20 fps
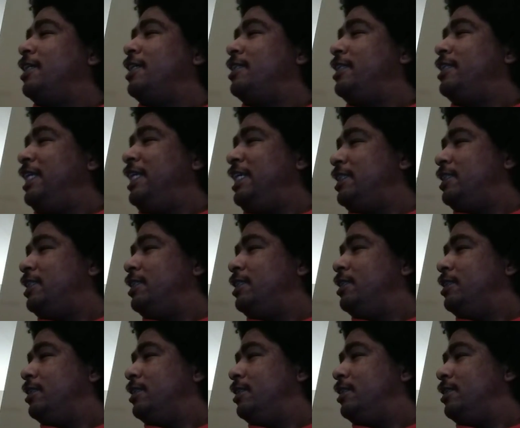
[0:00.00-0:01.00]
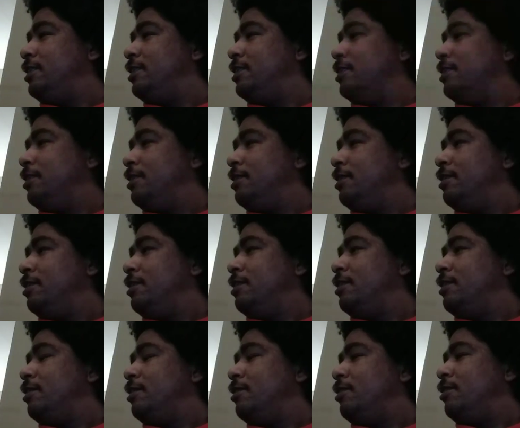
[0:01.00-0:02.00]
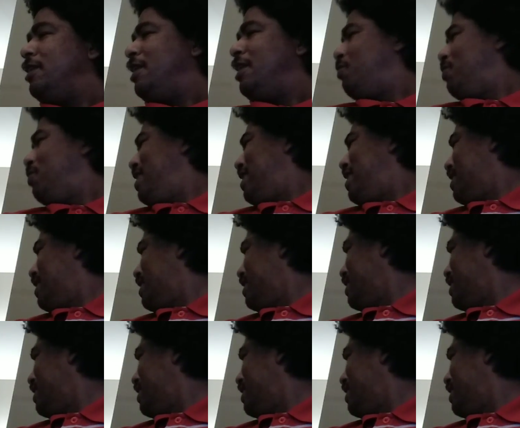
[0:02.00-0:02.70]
Like this? Like this. Like what?